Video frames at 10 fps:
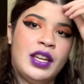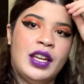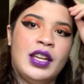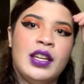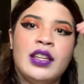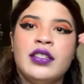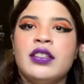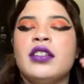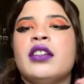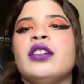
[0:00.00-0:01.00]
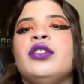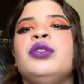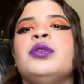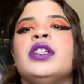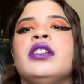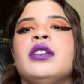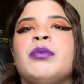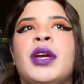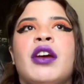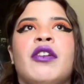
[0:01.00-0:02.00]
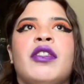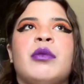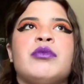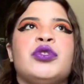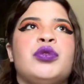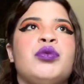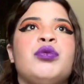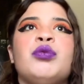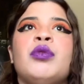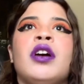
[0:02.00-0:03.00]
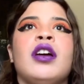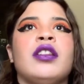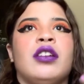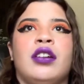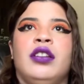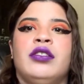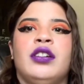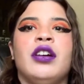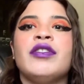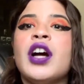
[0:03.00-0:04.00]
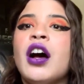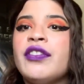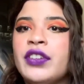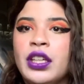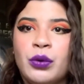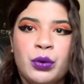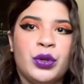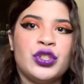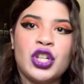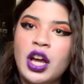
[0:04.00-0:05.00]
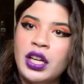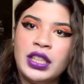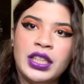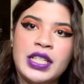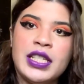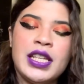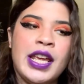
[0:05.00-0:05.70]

and you can compare them to the color of coffee or chocolate.